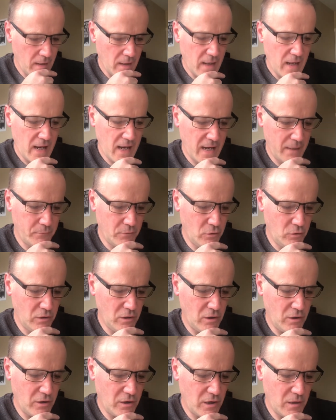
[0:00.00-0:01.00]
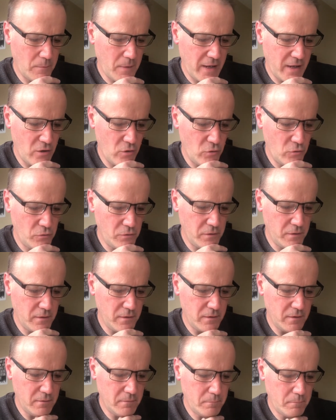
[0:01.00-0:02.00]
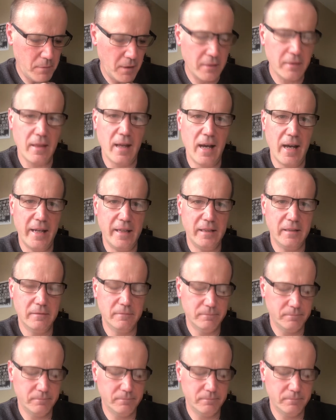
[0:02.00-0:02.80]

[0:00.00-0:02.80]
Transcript: "I am no longer my own, but thine.